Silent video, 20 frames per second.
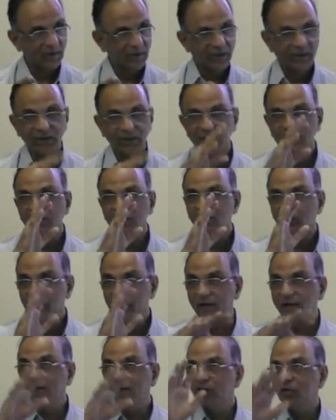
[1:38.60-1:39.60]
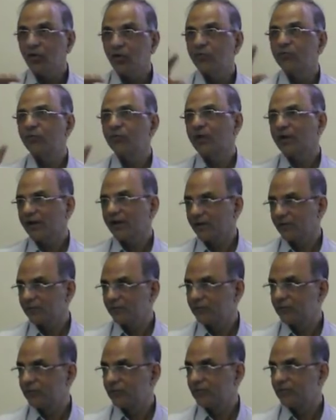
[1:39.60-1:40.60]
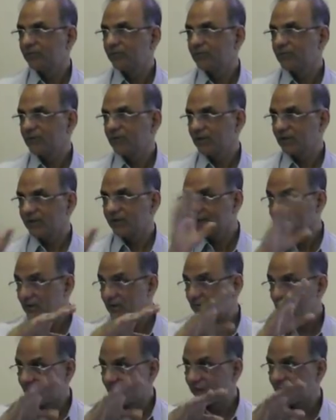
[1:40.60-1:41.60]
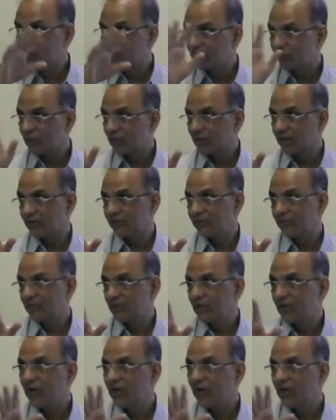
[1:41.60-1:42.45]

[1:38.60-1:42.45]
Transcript: in the train of life, yeah, in the train of life,